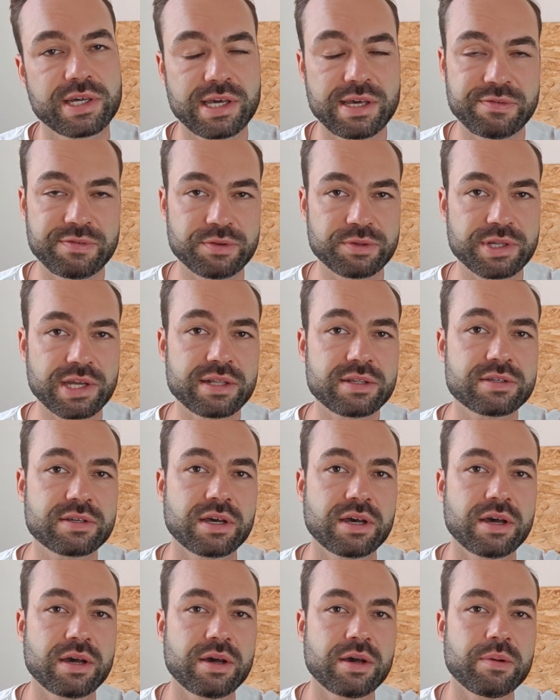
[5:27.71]
If you did,
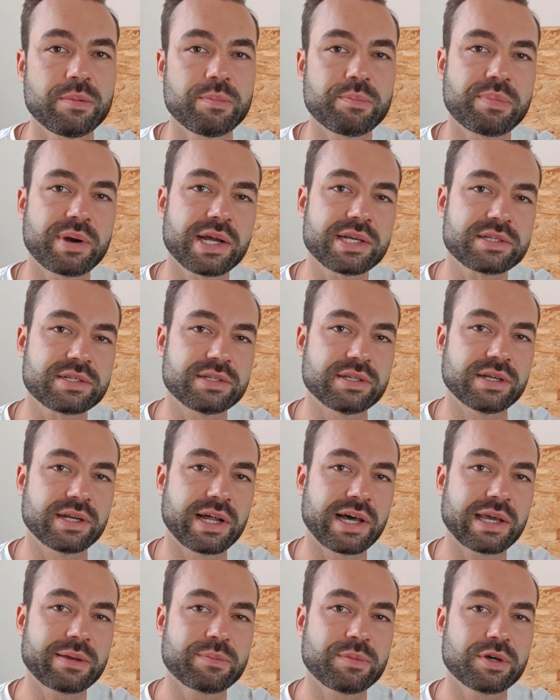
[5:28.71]
press the
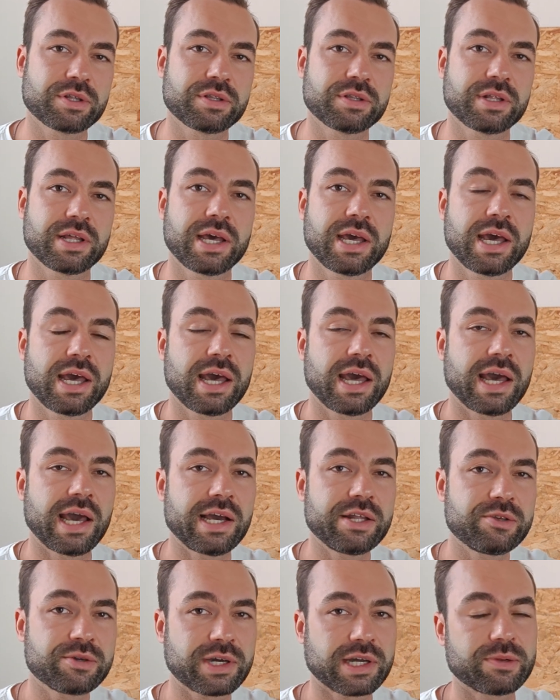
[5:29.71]
like button
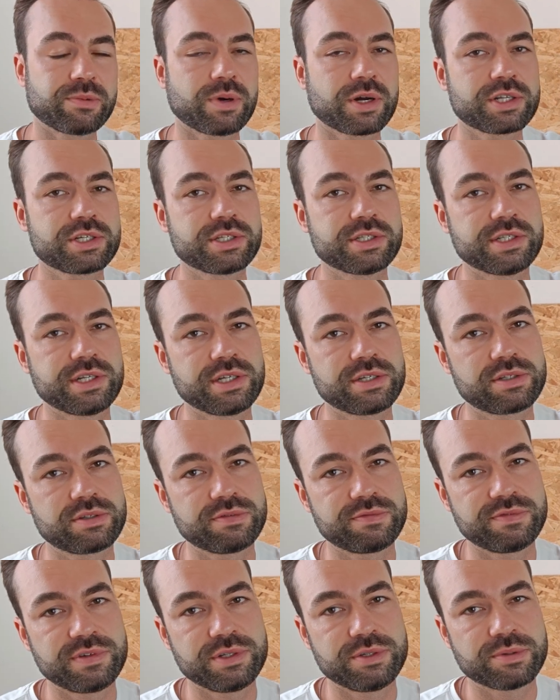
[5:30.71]
and you can watch this
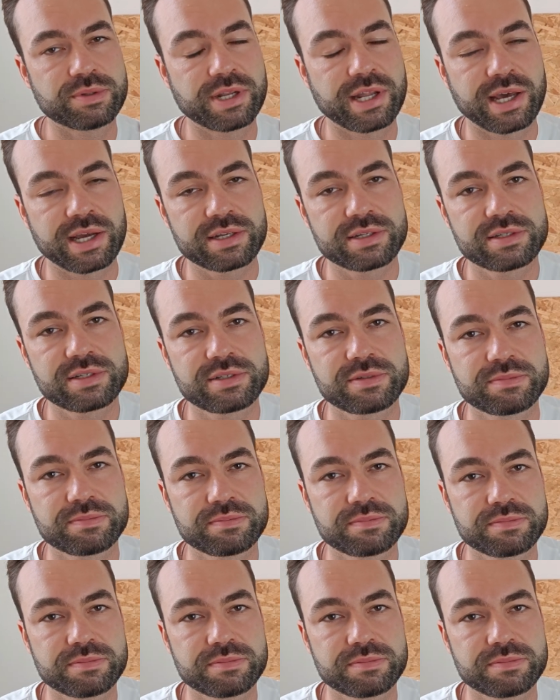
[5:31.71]
video next.